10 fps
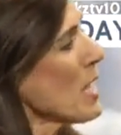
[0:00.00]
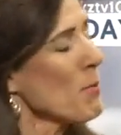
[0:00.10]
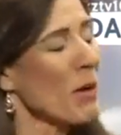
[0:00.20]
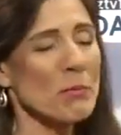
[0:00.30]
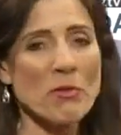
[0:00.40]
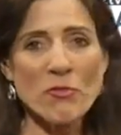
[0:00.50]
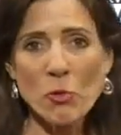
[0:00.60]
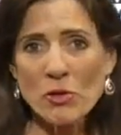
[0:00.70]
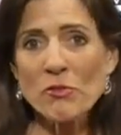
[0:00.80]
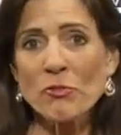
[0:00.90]
But
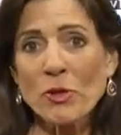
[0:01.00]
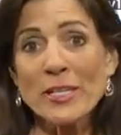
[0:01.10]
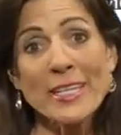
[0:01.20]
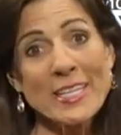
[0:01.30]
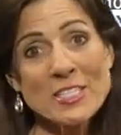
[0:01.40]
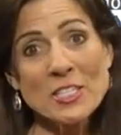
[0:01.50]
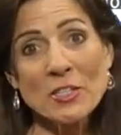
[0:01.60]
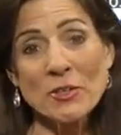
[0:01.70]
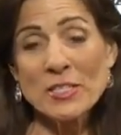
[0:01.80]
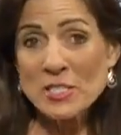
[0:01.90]
before the front gets
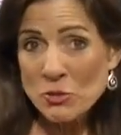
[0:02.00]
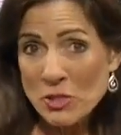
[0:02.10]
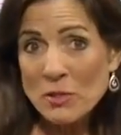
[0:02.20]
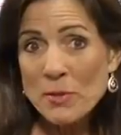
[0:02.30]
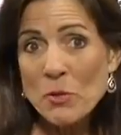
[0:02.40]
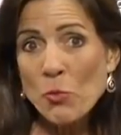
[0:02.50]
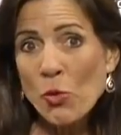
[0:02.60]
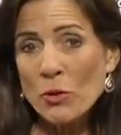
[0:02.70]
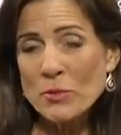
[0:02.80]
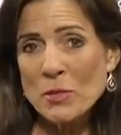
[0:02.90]
here, it's still going to be
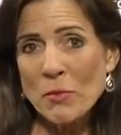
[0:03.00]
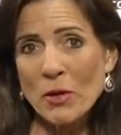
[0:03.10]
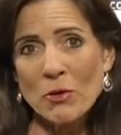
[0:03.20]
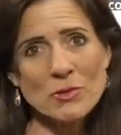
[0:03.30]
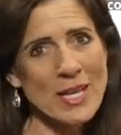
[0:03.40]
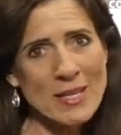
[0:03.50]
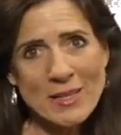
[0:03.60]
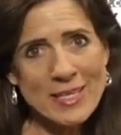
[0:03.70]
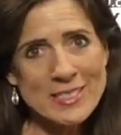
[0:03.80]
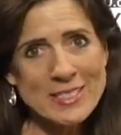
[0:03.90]
warm tomorrow. Not
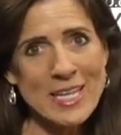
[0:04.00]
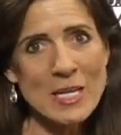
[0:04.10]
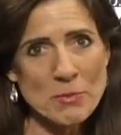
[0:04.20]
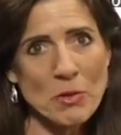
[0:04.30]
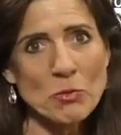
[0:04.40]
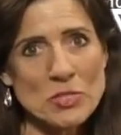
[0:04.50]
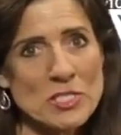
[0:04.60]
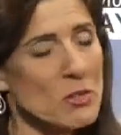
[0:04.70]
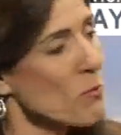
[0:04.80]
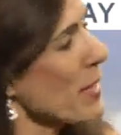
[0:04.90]
like today, but we'll
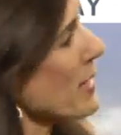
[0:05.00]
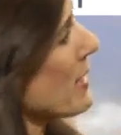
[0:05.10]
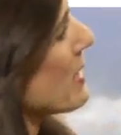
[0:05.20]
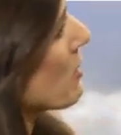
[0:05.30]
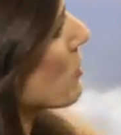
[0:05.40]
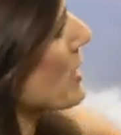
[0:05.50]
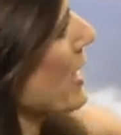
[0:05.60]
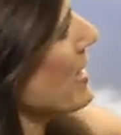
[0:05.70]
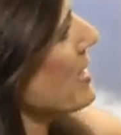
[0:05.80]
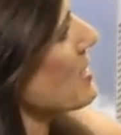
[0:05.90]
still make it into those
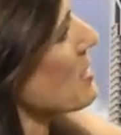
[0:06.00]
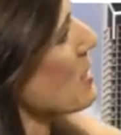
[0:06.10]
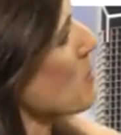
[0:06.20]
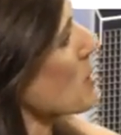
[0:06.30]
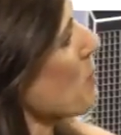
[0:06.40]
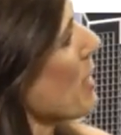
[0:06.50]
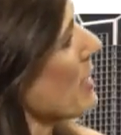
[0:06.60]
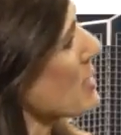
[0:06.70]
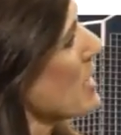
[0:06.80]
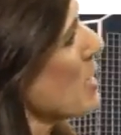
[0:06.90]
80s in some
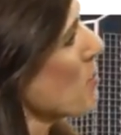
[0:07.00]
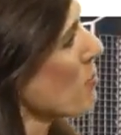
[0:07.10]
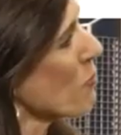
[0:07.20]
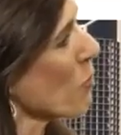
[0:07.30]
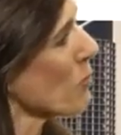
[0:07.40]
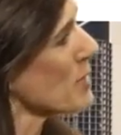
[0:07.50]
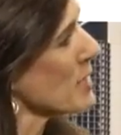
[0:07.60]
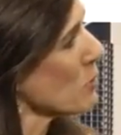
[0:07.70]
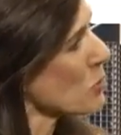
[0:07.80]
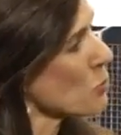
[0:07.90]
spots before we see
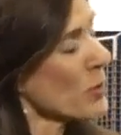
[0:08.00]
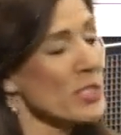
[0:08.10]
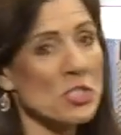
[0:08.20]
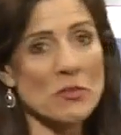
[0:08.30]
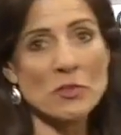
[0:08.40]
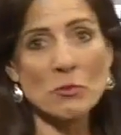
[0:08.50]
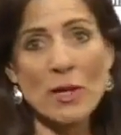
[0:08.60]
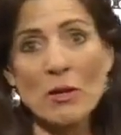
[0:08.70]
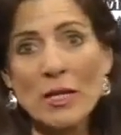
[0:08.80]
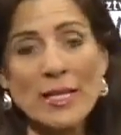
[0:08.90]
those winds shift
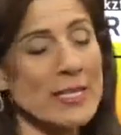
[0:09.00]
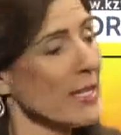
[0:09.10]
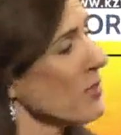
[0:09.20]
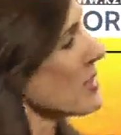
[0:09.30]
around late in the